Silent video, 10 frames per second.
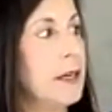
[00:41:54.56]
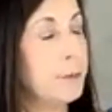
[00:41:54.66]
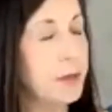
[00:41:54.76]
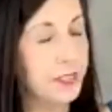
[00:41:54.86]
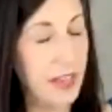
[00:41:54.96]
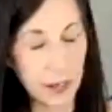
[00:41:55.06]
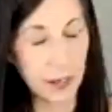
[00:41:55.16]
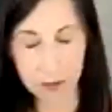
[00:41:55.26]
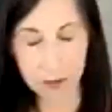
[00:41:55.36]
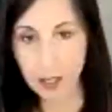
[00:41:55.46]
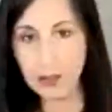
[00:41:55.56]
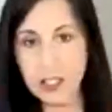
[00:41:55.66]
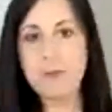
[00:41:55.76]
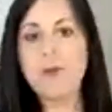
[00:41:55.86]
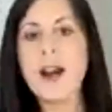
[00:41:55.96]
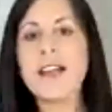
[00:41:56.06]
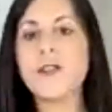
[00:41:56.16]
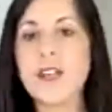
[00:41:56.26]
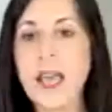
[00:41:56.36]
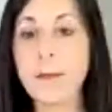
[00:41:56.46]
But then it this
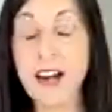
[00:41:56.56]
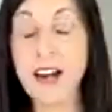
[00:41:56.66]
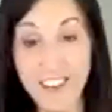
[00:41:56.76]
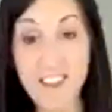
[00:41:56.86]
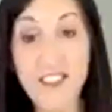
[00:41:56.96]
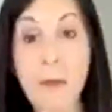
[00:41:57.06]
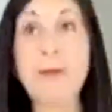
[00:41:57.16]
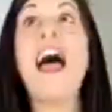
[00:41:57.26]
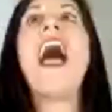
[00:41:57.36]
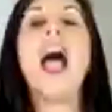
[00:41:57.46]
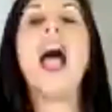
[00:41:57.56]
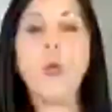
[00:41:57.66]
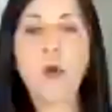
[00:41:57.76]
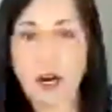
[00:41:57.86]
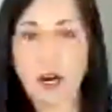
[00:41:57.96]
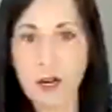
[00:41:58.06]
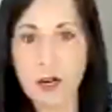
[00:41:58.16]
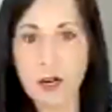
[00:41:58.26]
breakthrough came and I felt the power